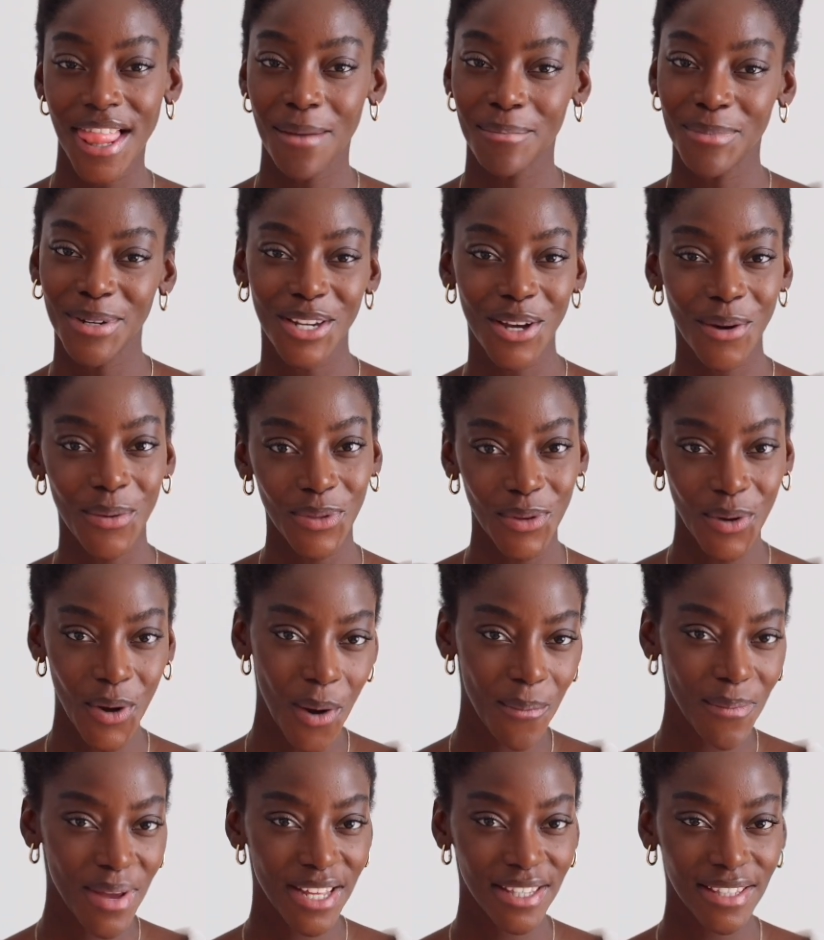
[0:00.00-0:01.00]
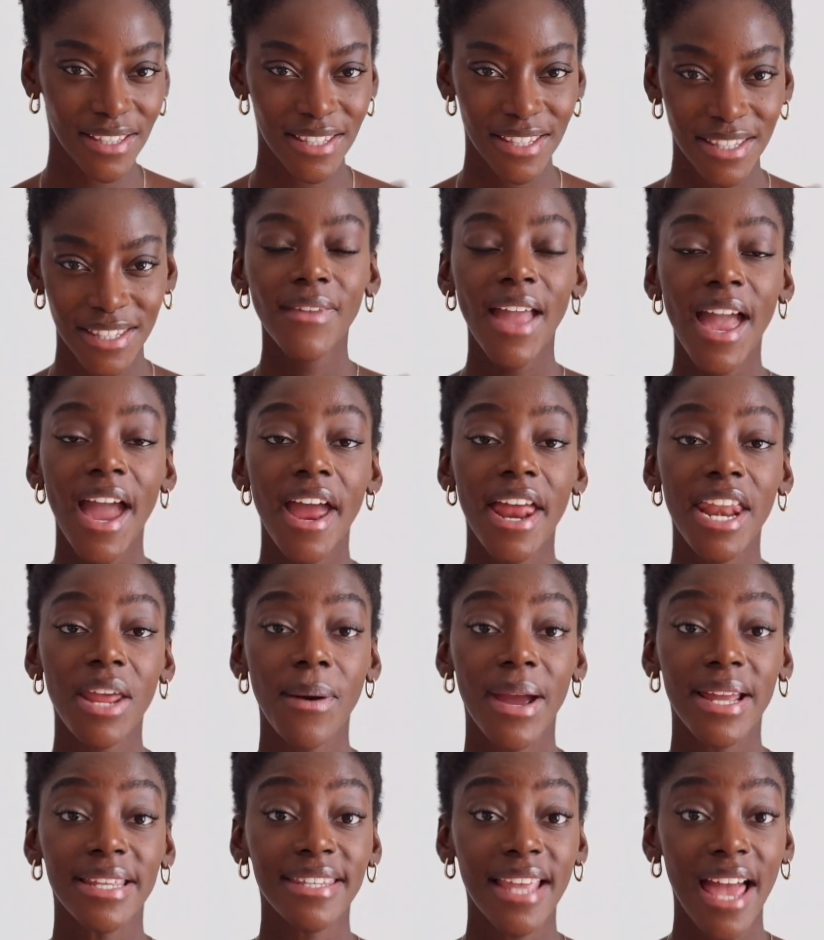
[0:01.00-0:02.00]
Let me know in the comments.
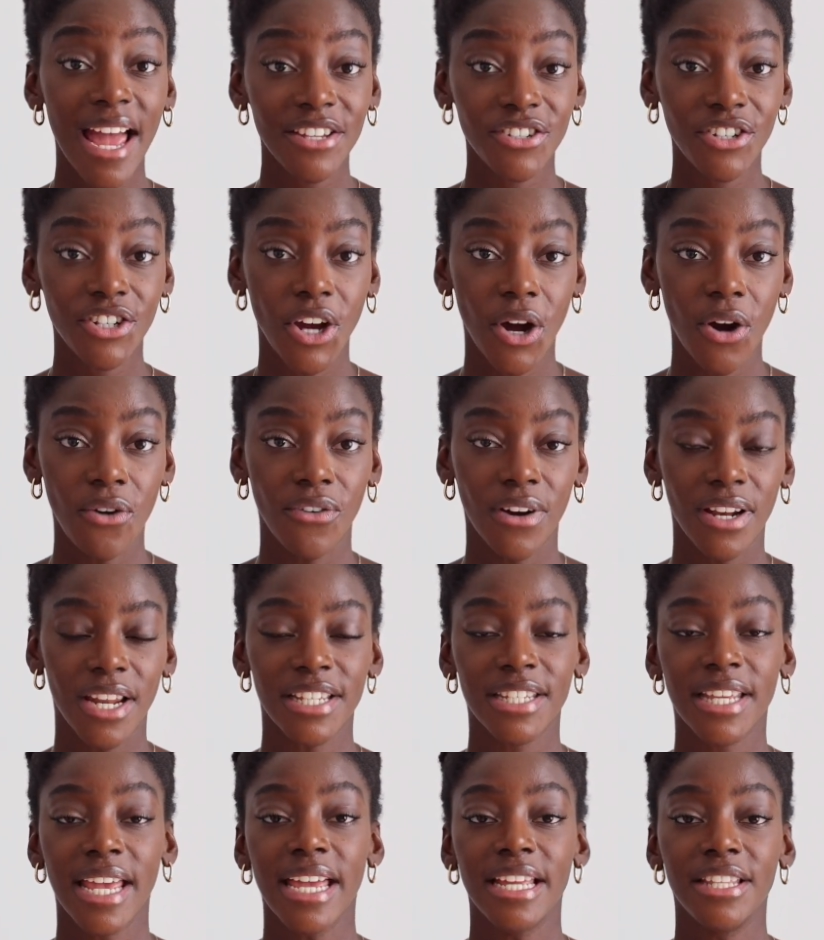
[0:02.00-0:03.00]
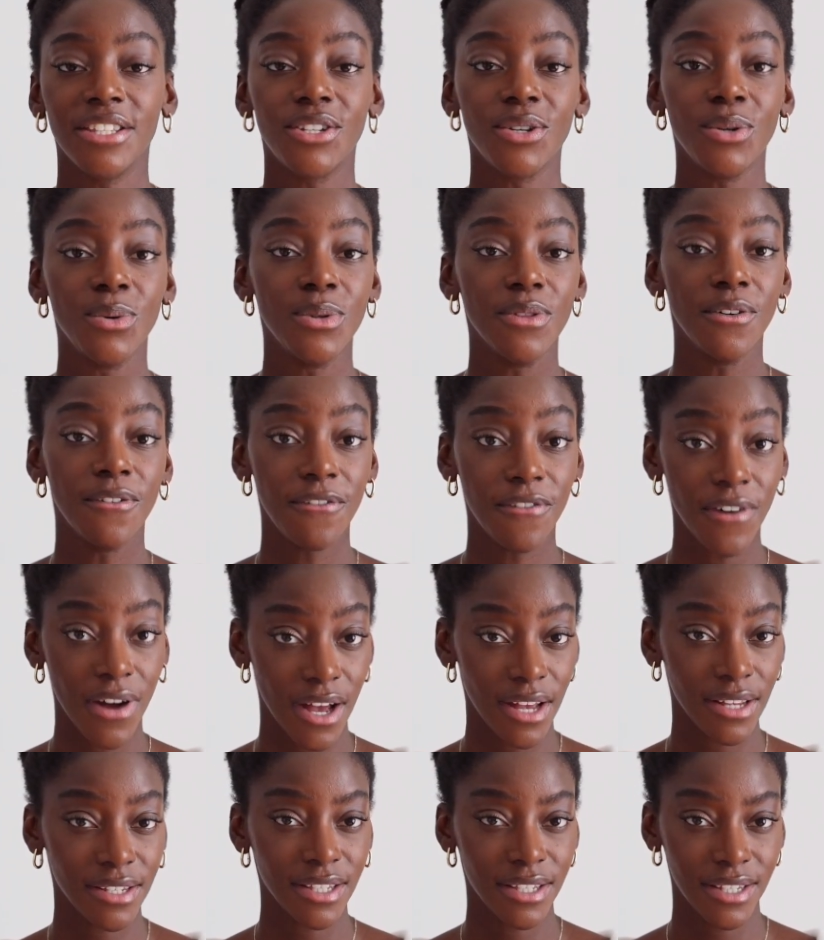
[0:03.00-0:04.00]
Anyway, tangent over, let's get into the
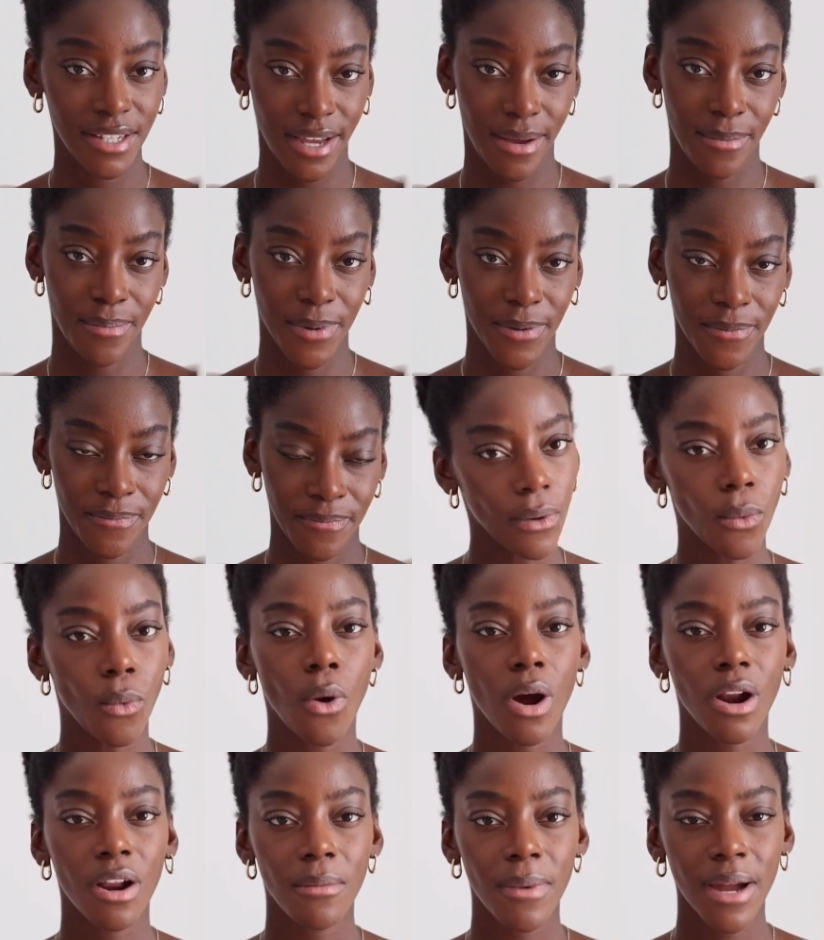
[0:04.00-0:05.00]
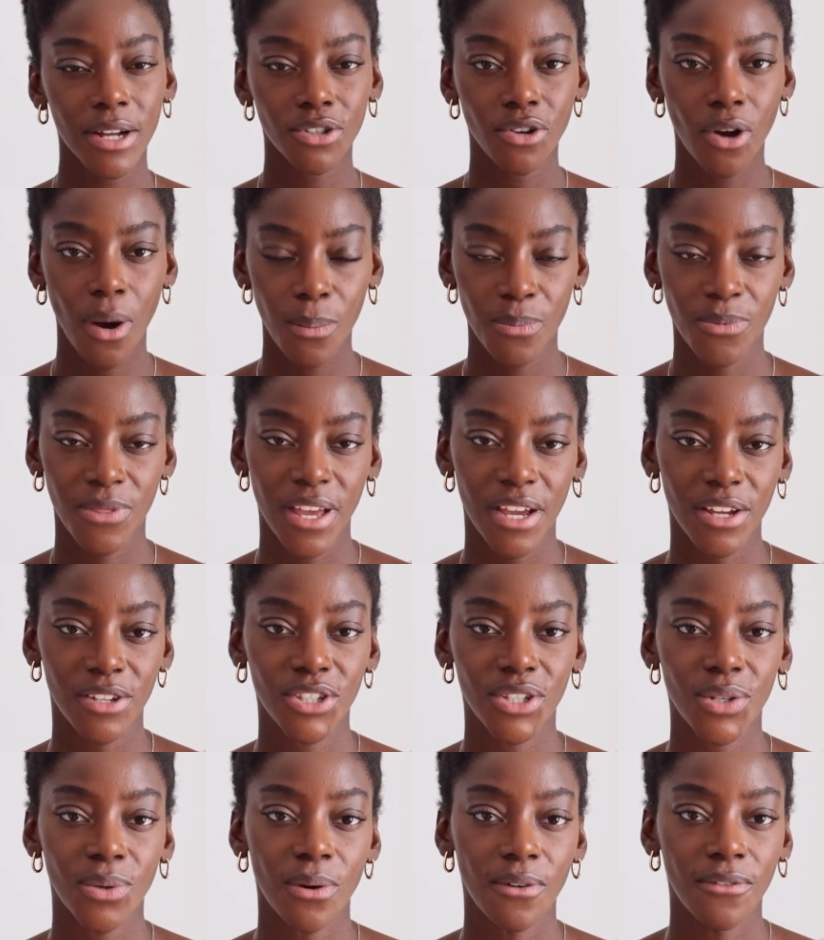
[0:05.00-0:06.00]
first tip. One of my top
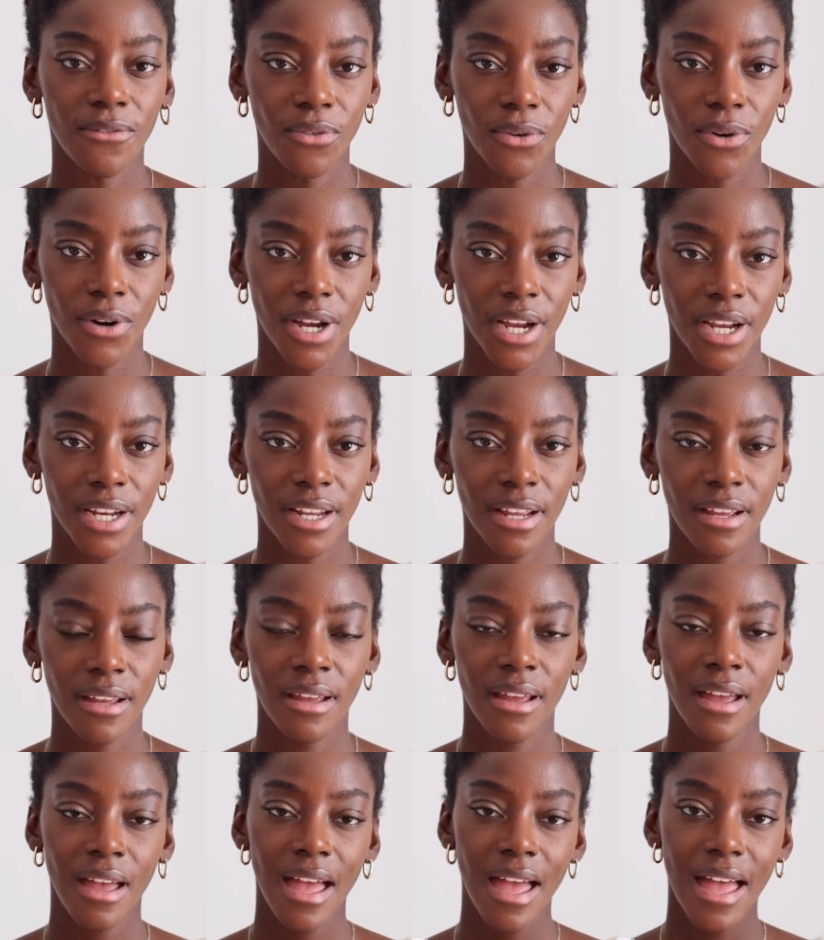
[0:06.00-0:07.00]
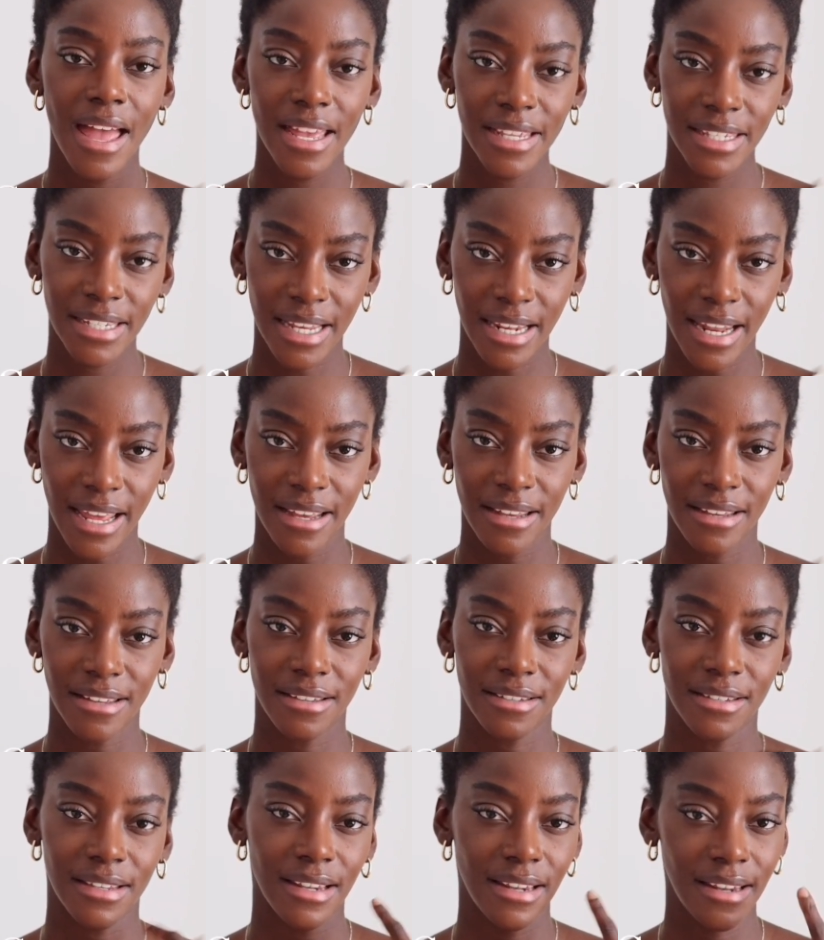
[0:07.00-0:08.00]
things to avoid:
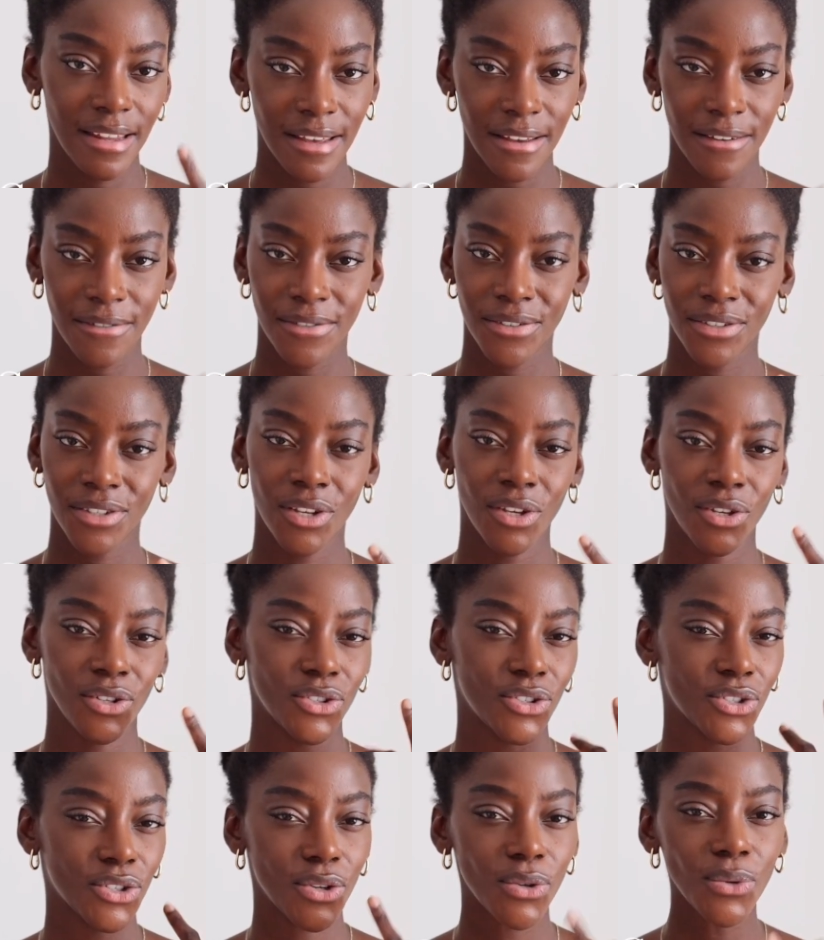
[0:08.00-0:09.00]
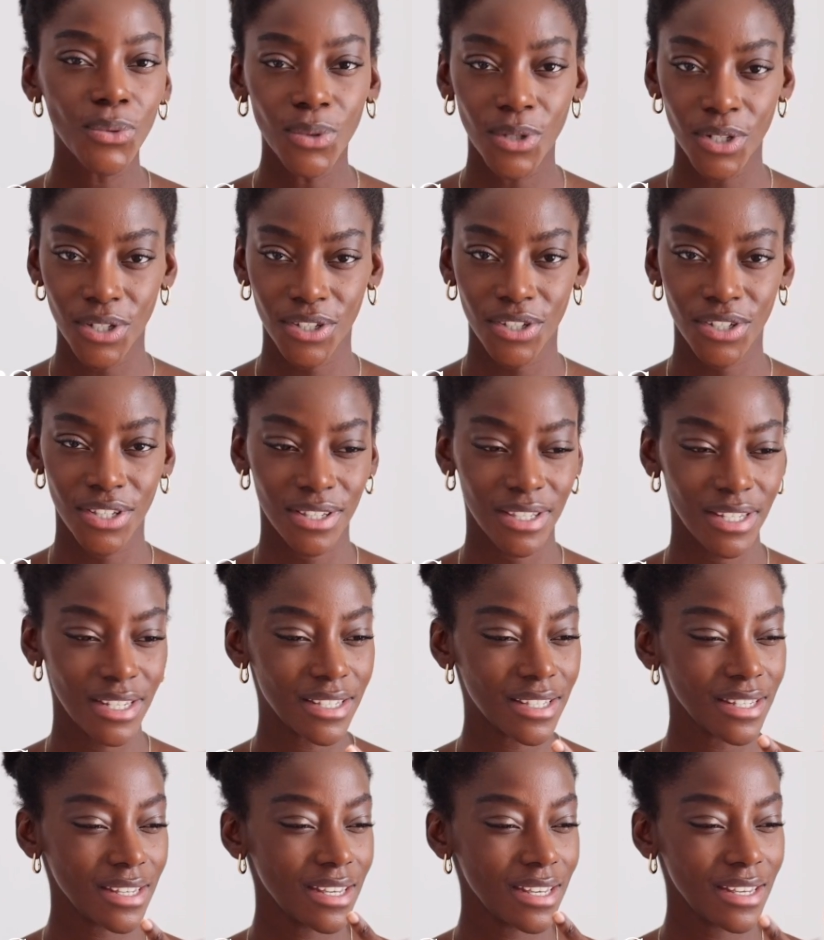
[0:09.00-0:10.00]
escalators, lifts, scooters,
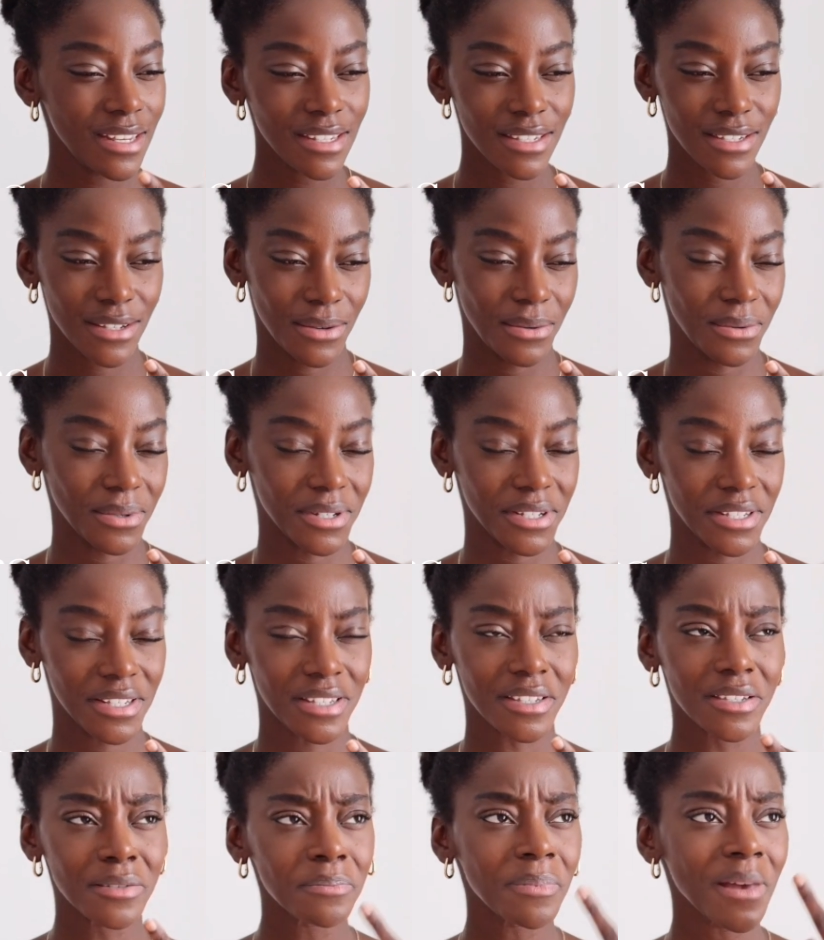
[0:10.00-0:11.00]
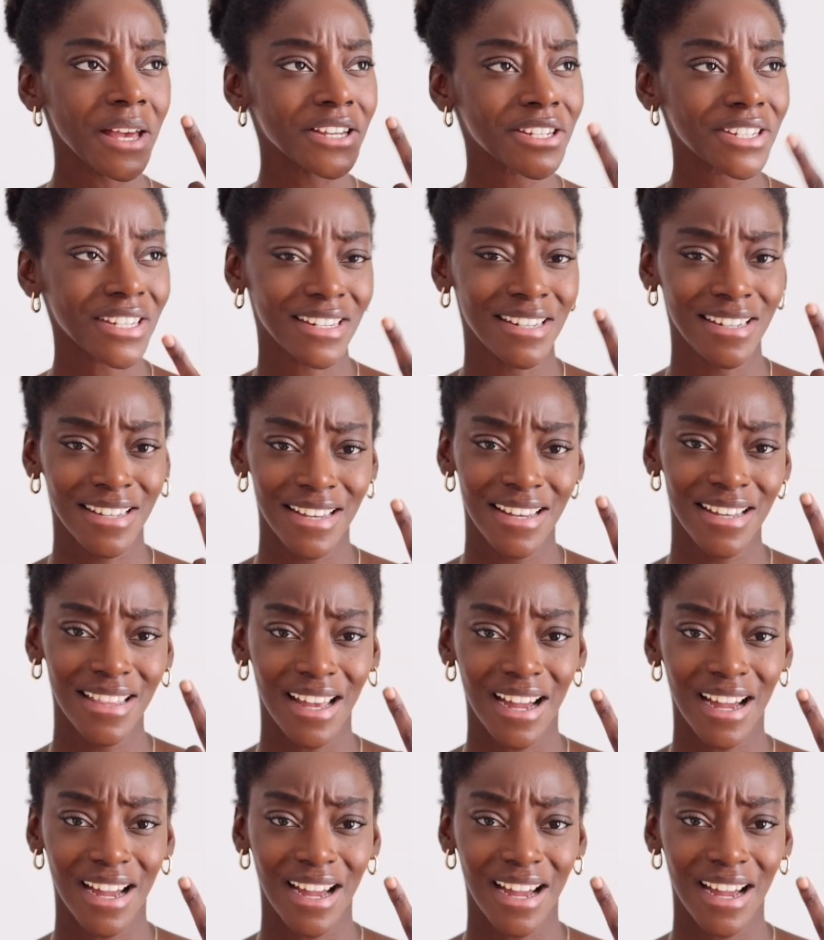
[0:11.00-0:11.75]
these e-scooters especially.